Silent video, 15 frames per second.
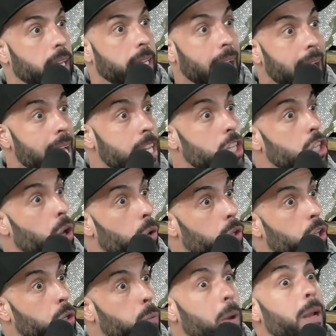Yeah. So
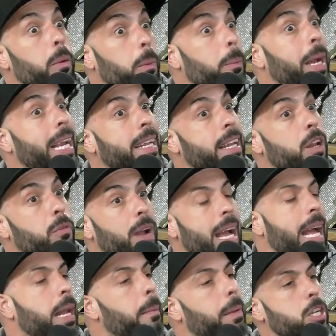he did it right.
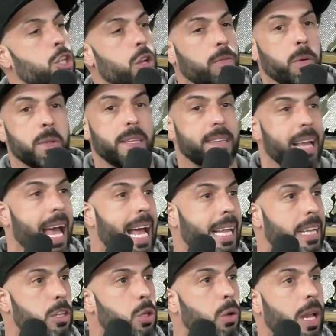And I'm not sure if it was his
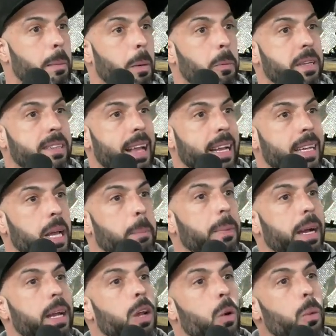handlers who came up with this idea,
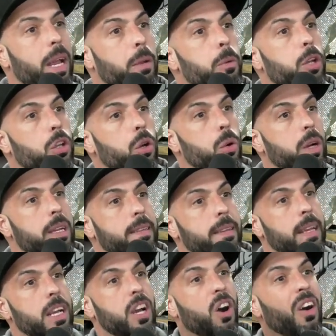but what he would do is
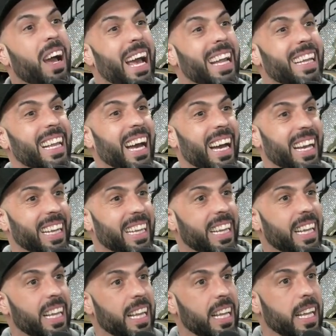he'll
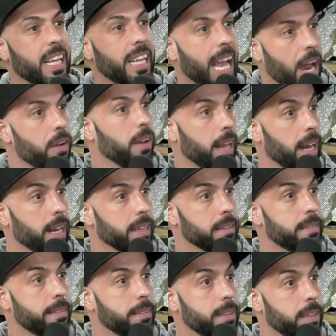headline
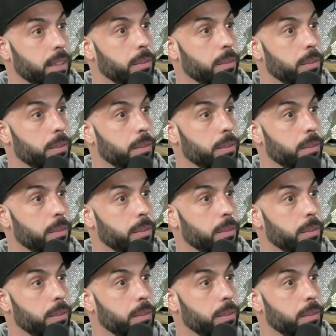Caroline's.